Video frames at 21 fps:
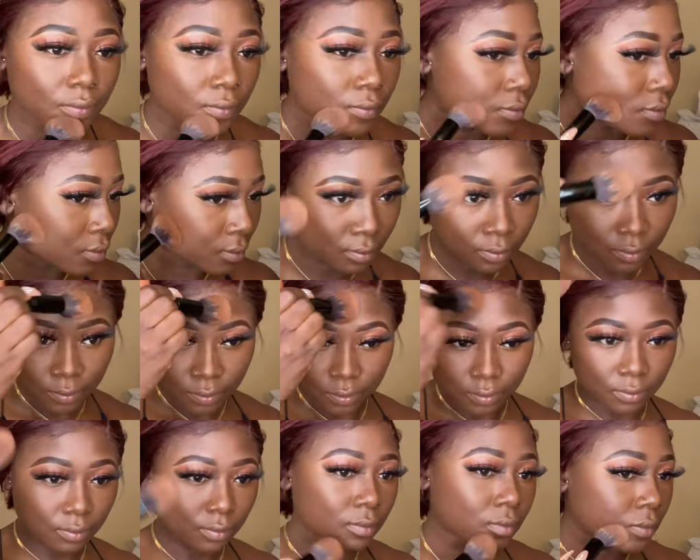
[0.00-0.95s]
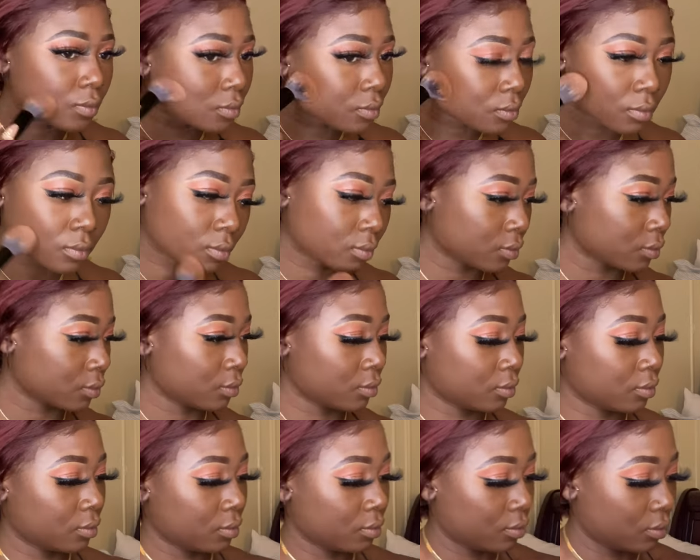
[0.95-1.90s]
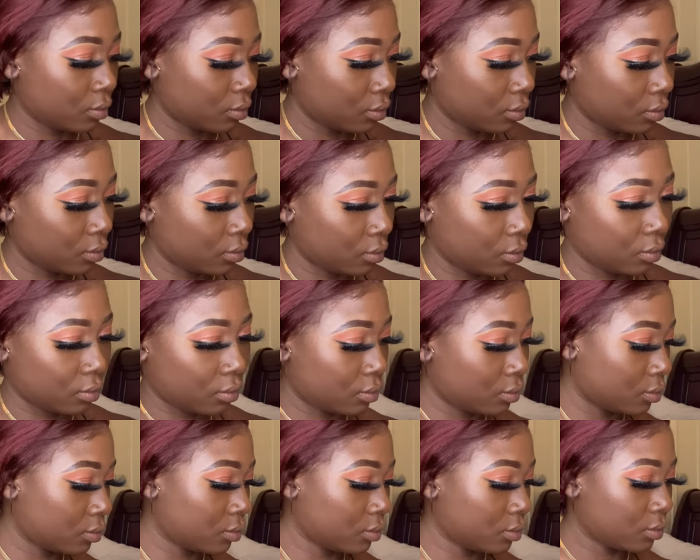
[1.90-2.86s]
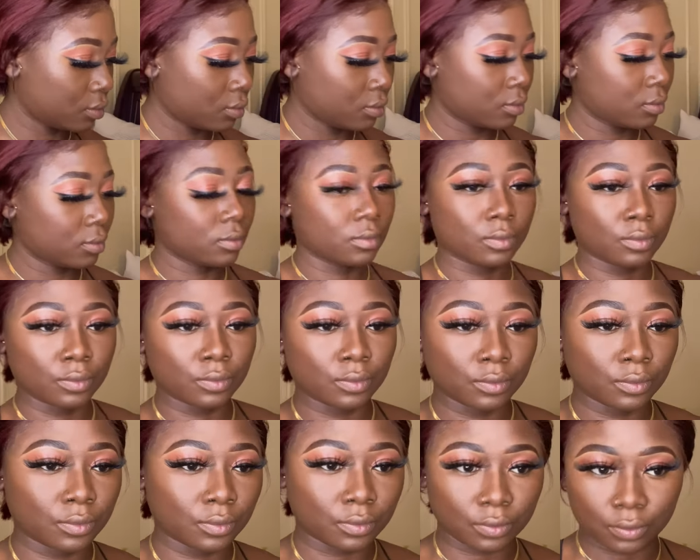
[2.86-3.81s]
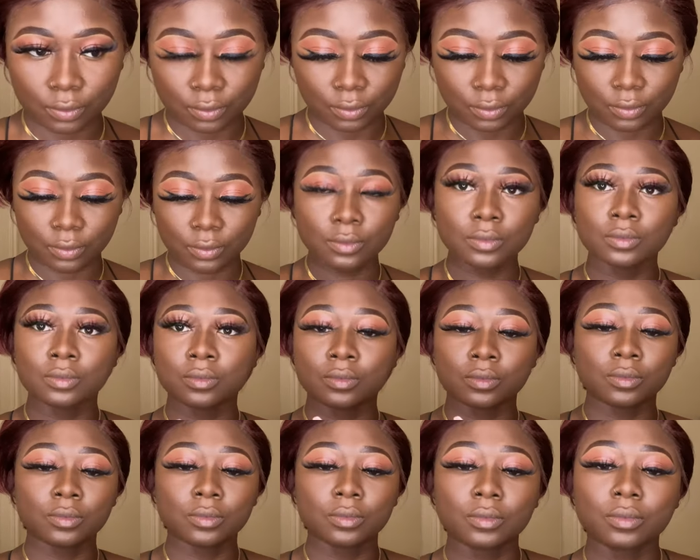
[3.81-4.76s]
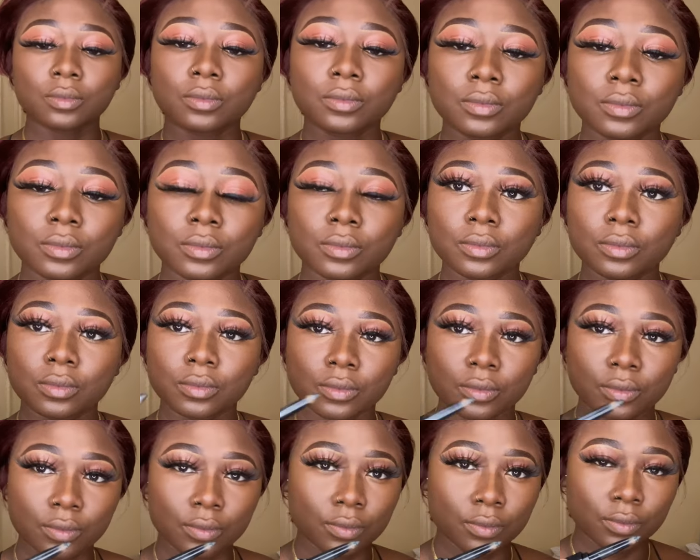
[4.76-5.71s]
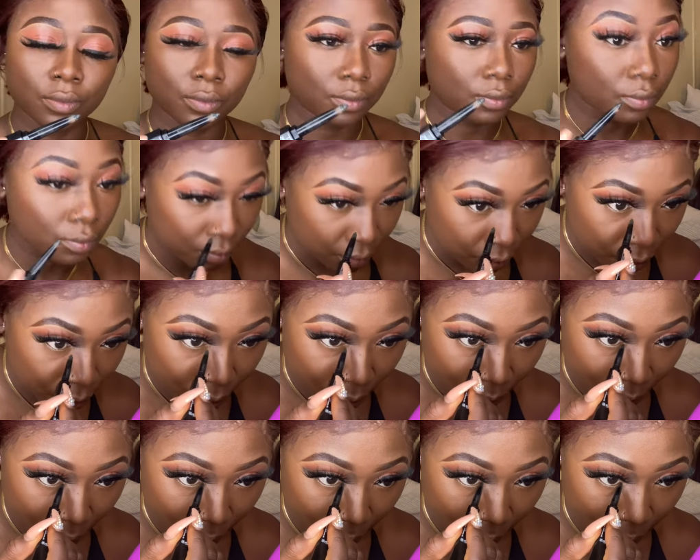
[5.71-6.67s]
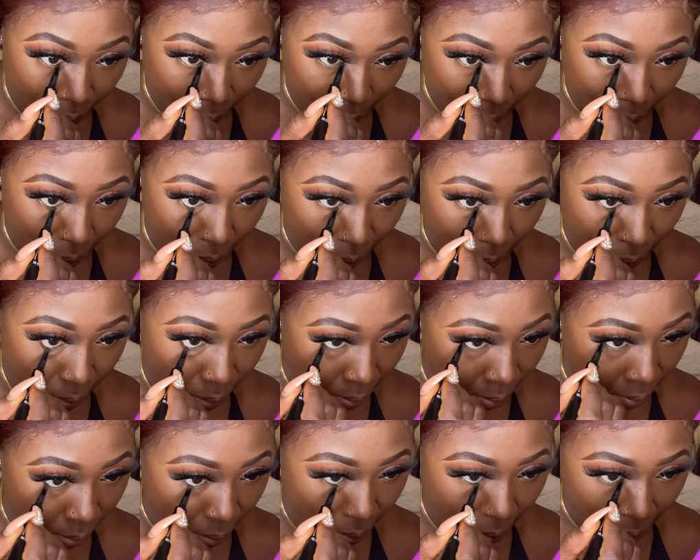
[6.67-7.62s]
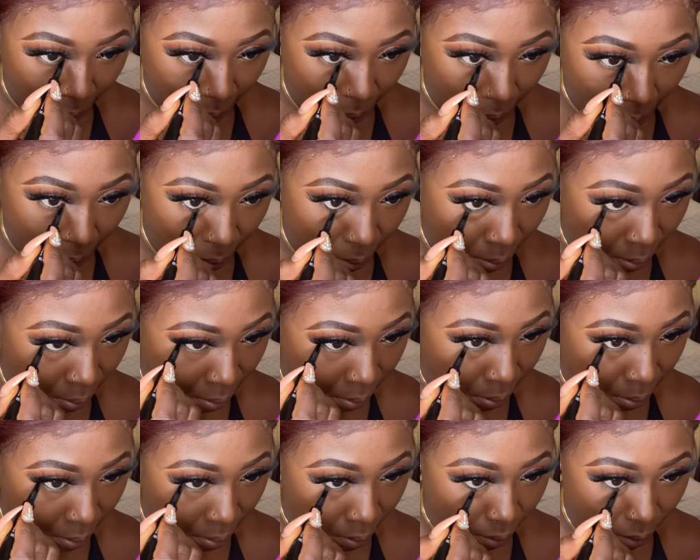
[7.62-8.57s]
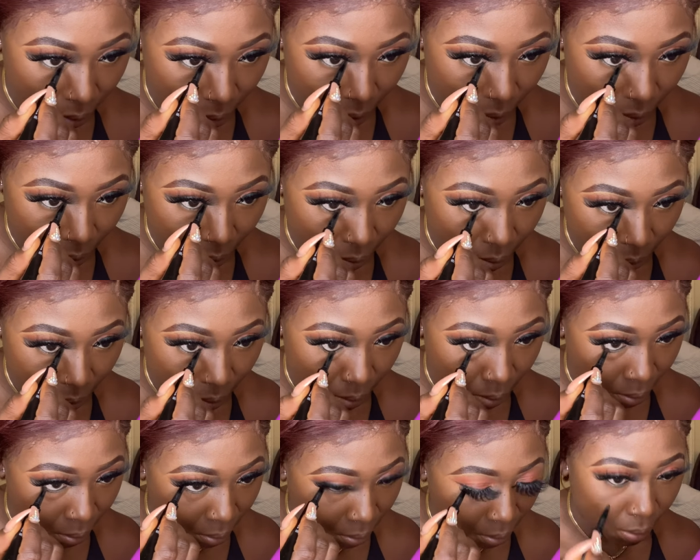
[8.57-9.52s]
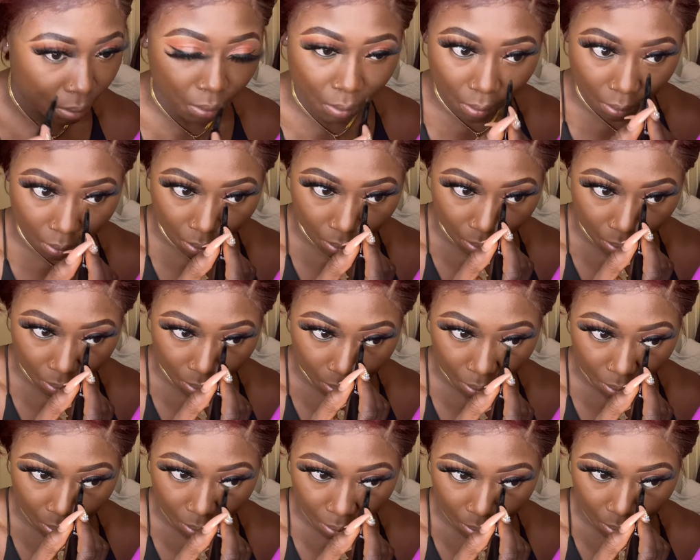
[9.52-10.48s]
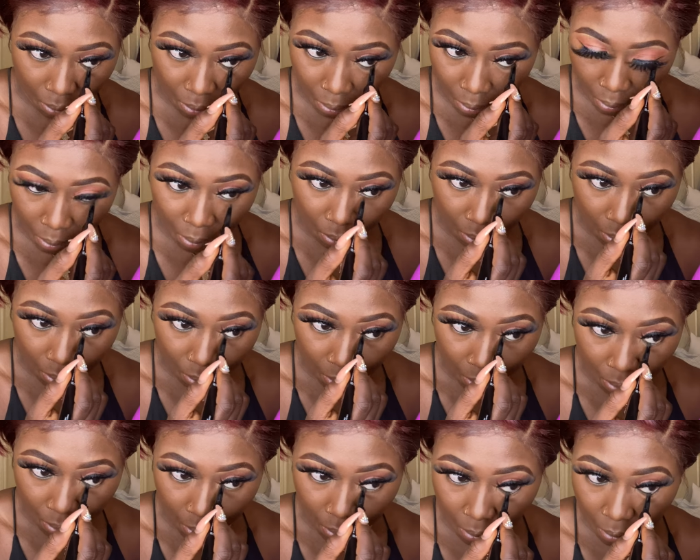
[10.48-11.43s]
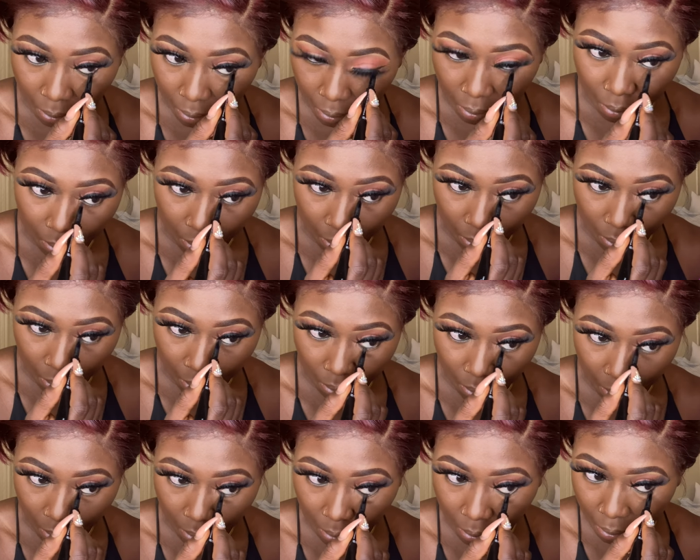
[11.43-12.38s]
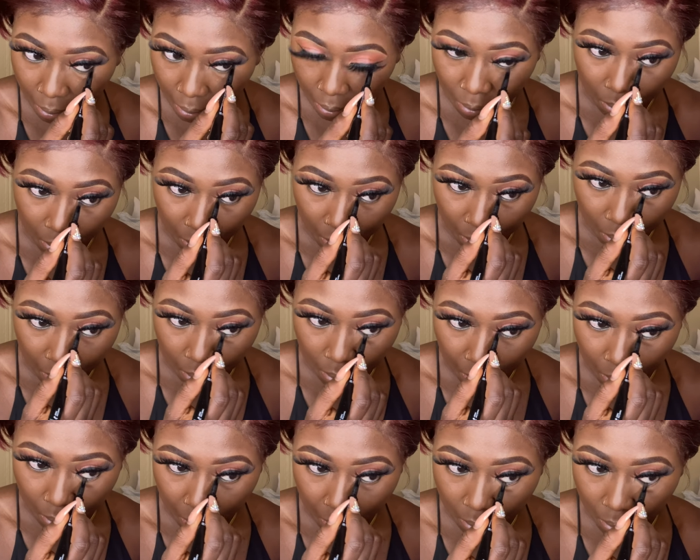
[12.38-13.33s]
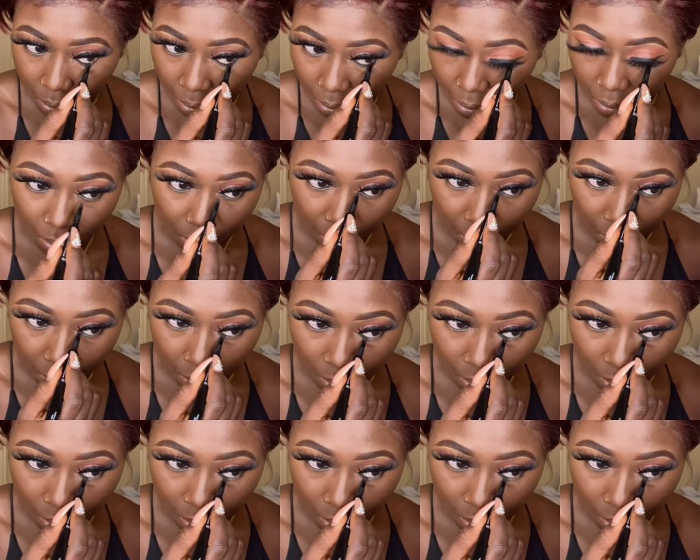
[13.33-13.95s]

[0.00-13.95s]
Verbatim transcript: lines and just bringing the look together you know that's what powder does for you it just ties in all the areas that you have applied the setting powder as well as your contour just to